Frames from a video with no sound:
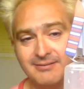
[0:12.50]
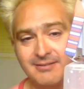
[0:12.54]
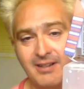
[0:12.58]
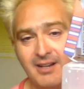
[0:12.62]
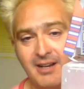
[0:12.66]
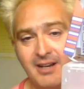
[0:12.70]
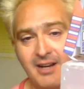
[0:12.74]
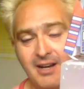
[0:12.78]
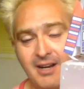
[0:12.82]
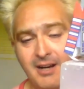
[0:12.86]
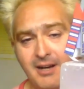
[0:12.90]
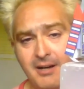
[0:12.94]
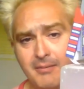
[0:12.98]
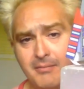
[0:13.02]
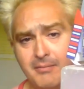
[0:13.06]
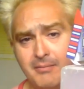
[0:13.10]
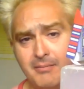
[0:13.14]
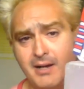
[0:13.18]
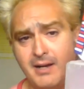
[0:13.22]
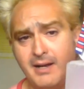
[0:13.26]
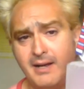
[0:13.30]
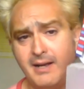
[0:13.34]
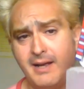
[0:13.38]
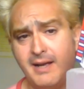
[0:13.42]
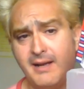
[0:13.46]

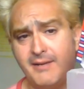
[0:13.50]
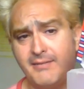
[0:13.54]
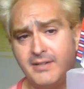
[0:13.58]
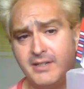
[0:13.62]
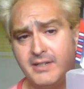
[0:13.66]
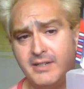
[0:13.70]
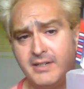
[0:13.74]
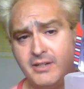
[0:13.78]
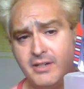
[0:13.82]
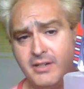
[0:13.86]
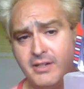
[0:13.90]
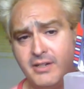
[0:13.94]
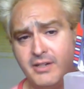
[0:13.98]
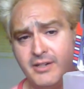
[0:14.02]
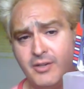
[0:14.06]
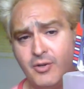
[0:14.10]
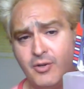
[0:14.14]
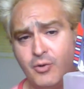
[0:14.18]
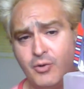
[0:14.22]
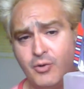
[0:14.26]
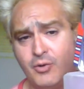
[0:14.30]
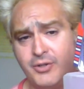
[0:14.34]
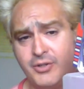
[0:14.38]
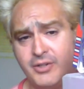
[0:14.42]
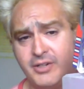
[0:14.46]
I have it,
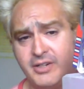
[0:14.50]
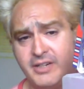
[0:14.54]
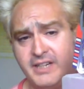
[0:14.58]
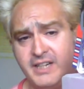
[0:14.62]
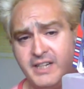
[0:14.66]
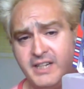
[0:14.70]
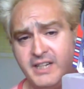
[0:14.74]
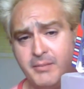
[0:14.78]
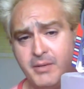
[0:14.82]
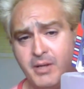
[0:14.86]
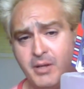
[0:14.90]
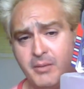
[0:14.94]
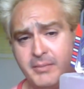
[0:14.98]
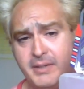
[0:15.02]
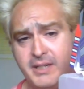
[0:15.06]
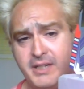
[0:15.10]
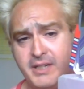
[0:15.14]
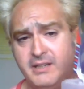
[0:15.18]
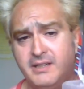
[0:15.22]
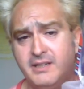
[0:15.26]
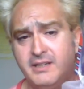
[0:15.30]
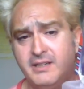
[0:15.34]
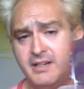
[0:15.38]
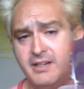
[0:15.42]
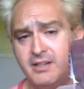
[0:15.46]
or you can email
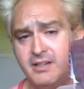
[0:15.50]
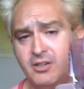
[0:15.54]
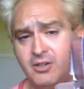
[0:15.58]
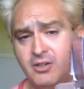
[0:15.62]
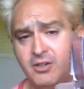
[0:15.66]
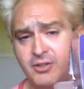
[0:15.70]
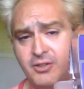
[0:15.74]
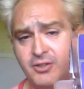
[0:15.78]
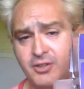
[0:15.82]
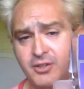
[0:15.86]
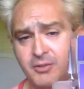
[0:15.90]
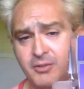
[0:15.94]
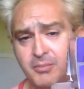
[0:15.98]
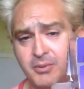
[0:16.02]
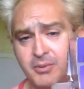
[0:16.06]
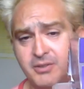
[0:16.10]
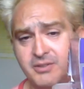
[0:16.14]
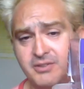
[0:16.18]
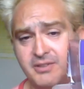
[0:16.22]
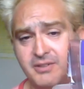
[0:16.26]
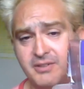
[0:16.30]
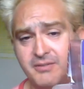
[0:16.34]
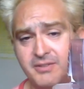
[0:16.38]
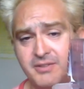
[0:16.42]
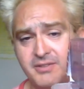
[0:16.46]
me. Look, you can put
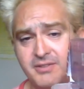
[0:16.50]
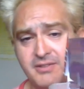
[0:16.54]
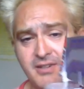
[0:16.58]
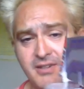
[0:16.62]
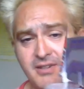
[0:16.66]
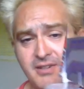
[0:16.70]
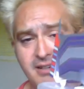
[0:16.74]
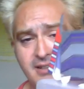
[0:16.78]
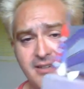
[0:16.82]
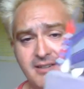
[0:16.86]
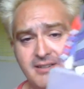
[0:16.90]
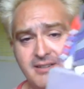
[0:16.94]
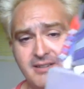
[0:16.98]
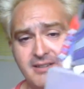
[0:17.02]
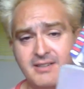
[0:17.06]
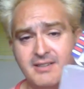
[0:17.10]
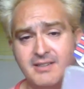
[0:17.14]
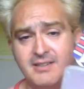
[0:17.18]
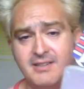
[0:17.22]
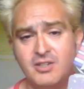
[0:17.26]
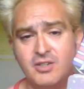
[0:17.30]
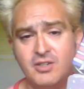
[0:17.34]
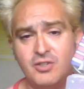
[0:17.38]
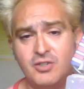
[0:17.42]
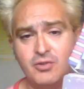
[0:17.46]
stuff inside.
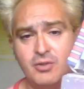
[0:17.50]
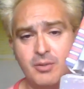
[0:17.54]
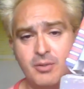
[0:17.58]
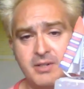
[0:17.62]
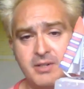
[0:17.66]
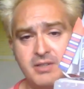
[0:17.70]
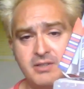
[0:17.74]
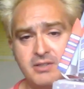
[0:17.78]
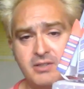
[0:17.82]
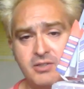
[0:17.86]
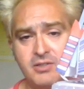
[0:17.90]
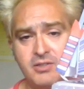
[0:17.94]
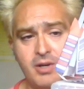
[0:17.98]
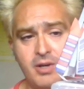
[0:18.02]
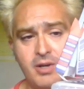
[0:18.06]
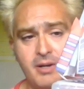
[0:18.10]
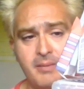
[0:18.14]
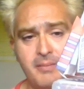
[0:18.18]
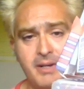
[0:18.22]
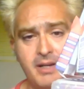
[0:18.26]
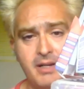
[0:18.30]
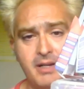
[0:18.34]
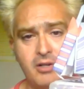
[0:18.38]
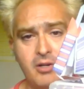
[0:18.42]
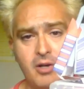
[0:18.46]
So I'm going to teach you how to
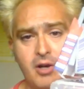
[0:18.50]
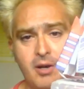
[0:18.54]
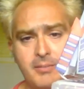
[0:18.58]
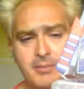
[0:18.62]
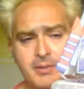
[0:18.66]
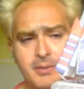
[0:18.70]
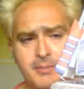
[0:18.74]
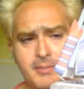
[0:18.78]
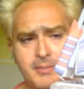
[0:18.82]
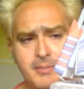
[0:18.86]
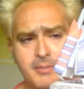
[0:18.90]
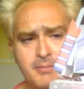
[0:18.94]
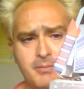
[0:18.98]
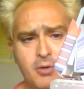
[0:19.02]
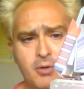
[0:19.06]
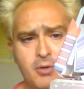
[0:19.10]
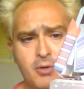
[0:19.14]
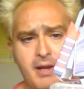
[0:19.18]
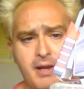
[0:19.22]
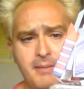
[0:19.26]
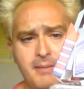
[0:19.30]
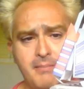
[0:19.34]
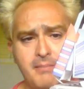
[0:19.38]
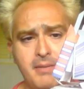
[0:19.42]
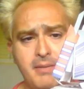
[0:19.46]
make an Optimus
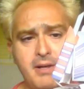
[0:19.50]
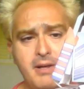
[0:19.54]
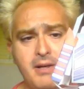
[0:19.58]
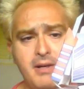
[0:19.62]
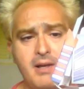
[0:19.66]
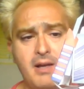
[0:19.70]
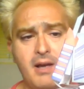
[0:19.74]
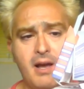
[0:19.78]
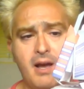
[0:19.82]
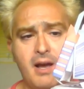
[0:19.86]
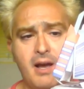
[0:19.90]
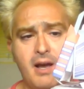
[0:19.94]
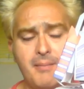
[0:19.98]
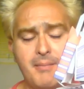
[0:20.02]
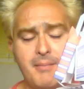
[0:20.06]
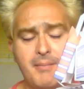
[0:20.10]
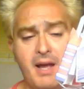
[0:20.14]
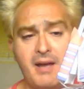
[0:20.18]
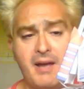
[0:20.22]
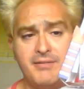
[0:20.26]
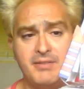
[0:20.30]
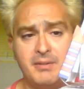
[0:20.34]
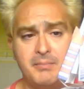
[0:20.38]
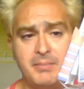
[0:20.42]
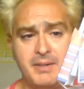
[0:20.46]
Prime. I
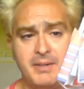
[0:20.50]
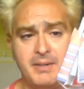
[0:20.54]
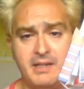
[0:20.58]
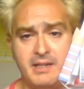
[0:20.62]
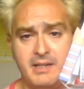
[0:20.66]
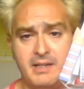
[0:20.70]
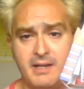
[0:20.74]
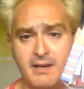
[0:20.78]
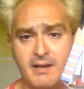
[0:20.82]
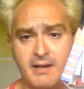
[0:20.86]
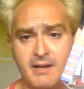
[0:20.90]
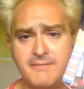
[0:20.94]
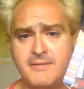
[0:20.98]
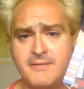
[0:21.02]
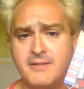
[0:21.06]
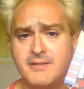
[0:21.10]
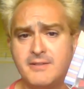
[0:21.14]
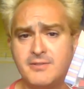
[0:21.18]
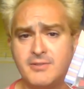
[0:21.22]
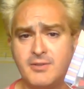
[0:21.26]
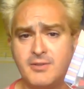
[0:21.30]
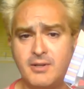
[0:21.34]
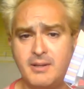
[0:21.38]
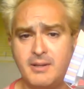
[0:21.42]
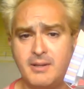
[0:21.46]
have the PDF,
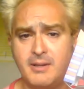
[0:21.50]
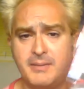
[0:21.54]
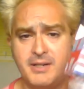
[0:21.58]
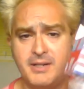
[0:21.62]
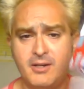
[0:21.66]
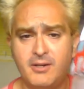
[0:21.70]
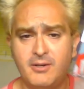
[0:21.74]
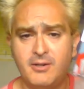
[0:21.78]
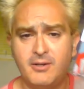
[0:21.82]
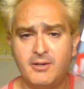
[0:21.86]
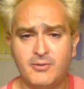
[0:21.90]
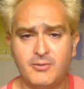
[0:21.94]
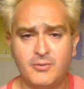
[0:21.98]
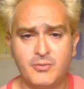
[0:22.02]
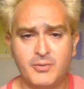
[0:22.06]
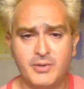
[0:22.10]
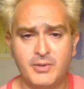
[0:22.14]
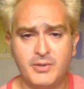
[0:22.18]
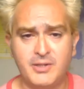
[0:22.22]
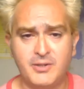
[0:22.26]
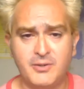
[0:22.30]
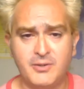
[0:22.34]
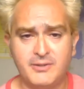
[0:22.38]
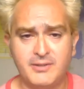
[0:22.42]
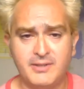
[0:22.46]
so let me know what
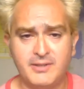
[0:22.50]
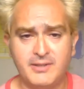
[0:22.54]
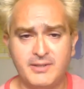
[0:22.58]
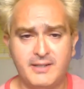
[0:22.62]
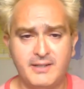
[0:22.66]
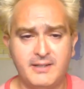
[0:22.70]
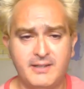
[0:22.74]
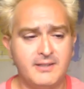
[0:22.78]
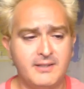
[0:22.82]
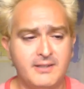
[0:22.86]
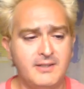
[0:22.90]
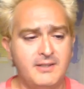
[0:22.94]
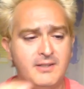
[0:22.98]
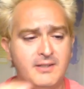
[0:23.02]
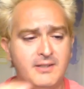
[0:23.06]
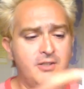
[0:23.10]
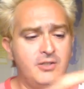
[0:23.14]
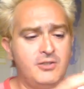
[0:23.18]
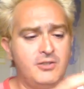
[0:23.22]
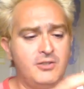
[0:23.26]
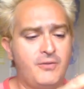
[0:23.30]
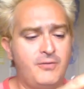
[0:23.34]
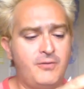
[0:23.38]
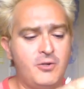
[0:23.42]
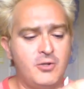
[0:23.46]
you think.
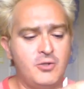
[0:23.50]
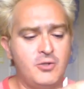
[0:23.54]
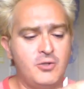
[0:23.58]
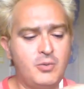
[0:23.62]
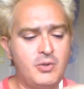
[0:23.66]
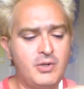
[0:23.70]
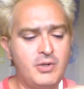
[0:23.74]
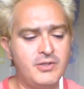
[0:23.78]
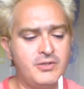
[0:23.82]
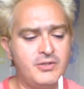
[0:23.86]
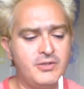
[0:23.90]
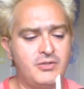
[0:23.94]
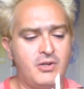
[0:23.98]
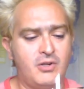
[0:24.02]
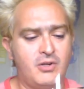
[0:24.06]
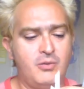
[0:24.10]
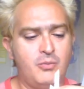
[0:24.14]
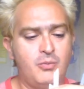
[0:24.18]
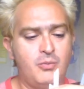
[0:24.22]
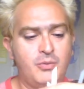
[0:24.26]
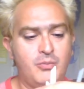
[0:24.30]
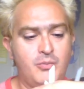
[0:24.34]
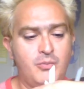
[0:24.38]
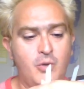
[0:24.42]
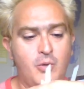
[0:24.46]
So first, we're going to start
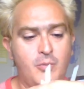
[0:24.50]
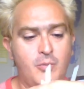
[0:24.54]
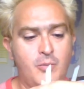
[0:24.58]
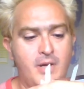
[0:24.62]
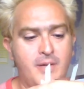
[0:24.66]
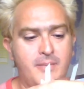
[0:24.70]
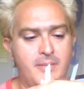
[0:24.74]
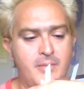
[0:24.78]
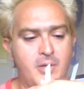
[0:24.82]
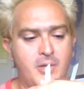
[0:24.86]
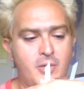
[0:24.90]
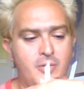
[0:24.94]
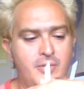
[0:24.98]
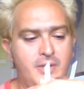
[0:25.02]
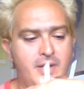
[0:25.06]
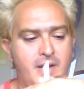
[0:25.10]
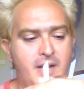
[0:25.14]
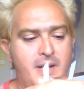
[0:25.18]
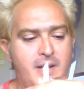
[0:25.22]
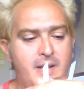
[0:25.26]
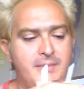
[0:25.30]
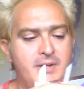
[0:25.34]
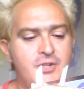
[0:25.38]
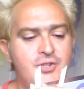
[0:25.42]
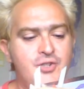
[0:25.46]
with robot mode,
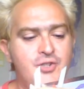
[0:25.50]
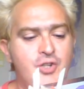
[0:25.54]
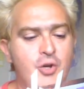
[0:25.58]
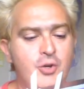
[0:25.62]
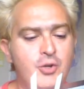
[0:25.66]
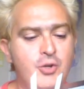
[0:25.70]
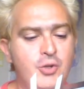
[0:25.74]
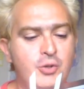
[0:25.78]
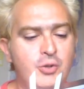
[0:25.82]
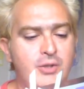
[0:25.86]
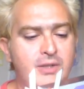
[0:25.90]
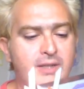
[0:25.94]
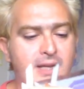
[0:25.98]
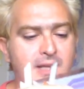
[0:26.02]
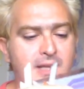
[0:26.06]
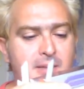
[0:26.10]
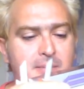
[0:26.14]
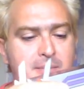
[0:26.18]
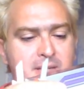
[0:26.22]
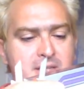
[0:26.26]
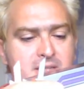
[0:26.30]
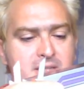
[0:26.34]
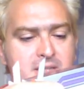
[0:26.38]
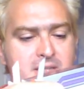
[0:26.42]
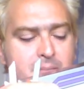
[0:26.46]
and I'm going to show you the
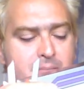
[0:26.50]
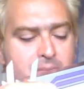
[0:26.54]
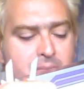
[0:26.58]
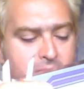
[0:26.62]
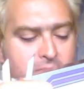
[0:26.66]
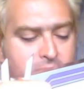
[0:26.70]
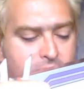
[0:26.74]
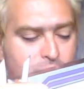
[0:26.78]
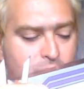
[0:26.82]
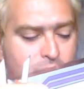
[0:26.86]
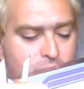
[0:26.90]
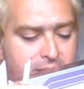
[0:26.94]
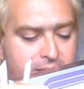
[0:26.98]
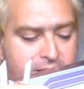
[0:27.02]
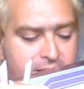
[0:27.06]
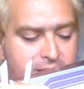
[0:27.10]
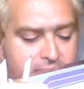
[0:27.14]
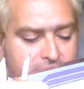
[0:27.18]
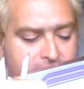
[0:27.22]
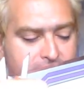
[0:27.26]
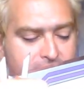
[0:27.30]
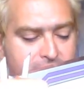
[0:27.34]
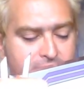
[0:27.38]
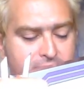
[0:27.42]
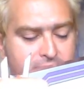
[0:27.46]
elements. I'm not really going
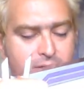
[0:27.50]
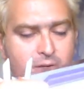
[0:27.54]
to.